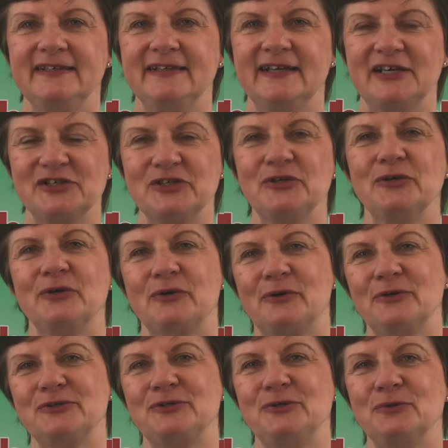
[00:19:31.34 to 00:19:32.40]
As you look
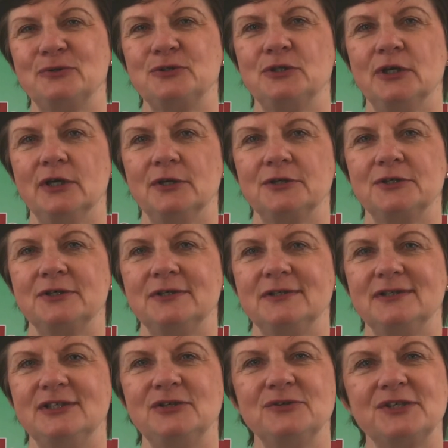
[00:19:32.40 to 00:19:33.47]
across your church,
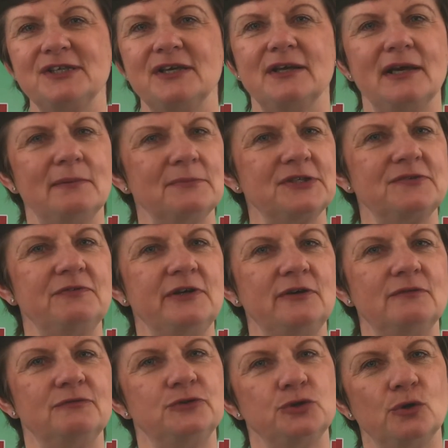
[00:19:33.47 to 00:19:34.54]
do you see an atmosphere
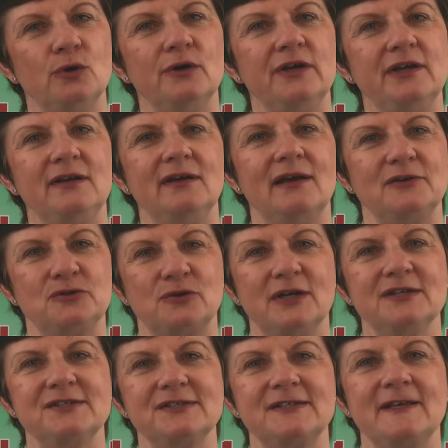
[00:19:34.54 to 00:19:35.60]
of joy and
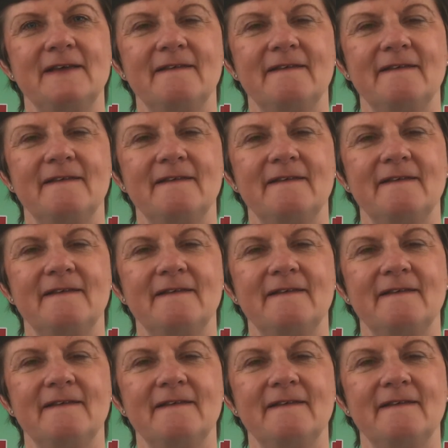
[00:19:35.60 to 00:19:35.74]
trust?